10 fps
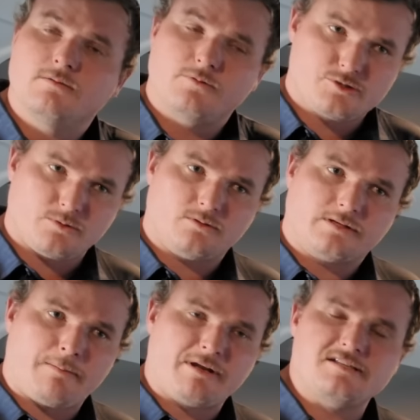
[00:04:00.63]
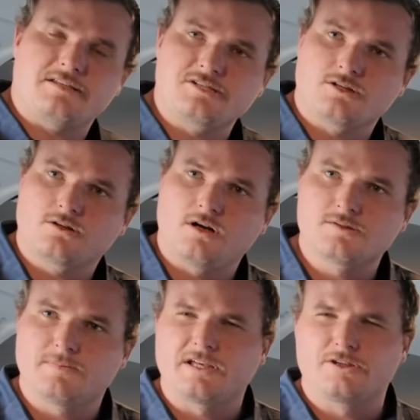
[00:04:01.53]
which will come at an additional
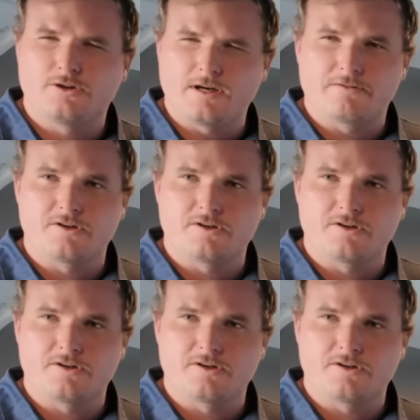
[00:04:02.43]
cost, but they do have